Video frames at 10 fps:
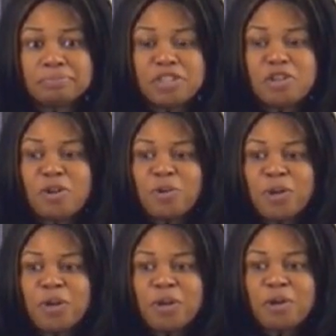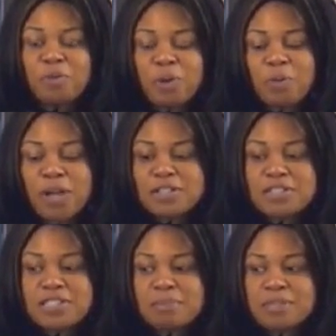You know, we wonder
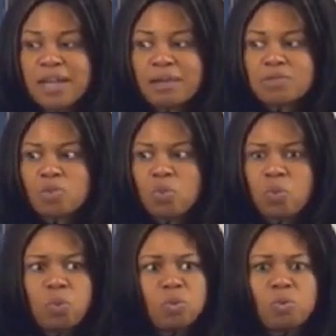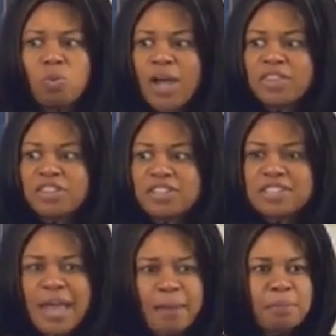sometimes why
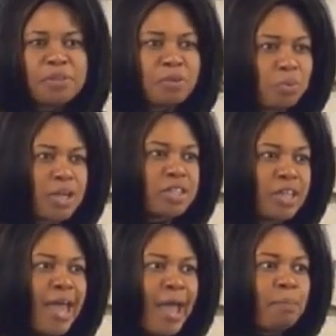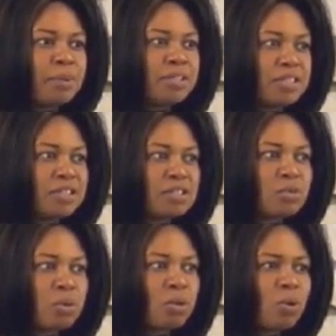things happen the way they happen in
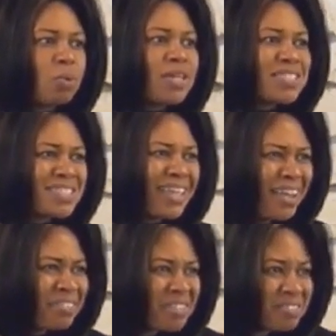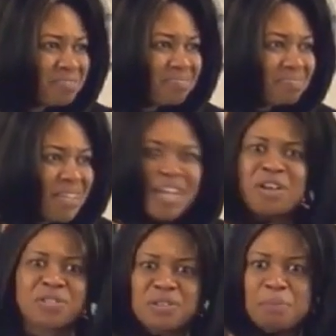this world. Well, we're enslaved.
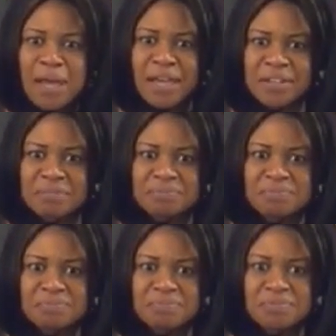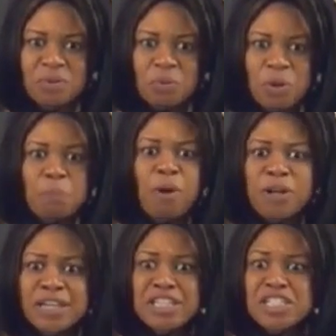Hello, somebody. We're
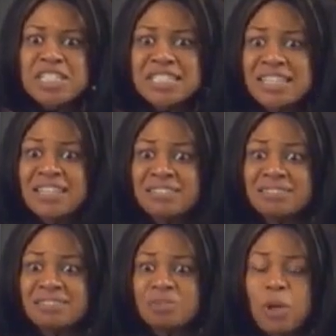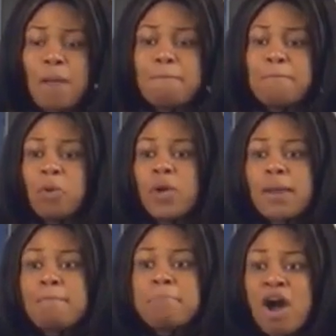bought into sin. We're,
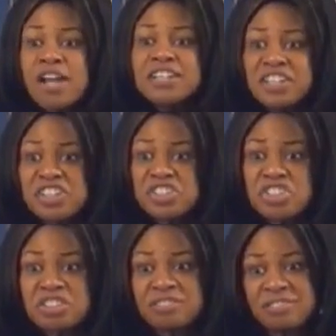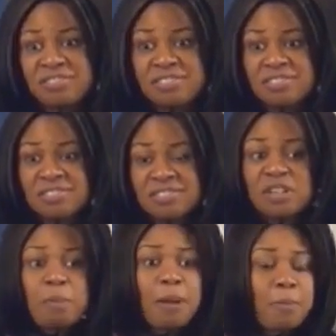we're in bondage.
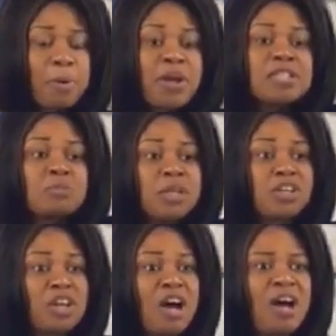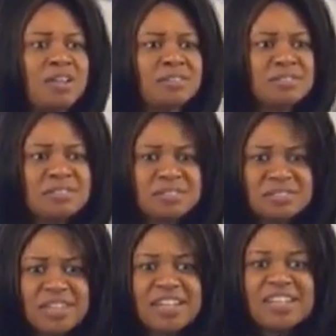You know, but praise be to God
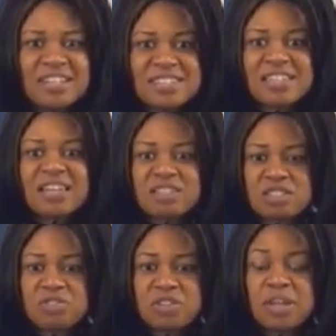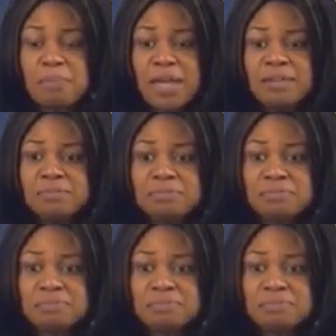that He has set us free. Amen.